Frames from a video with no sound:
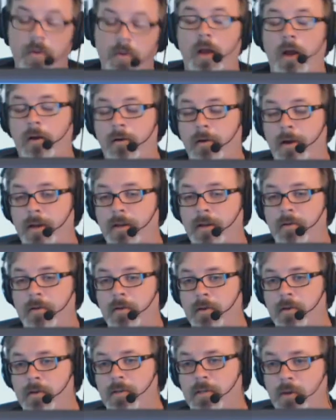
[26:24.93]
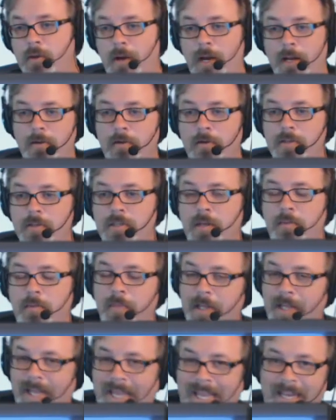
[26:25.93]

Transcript: All right, so I learned something.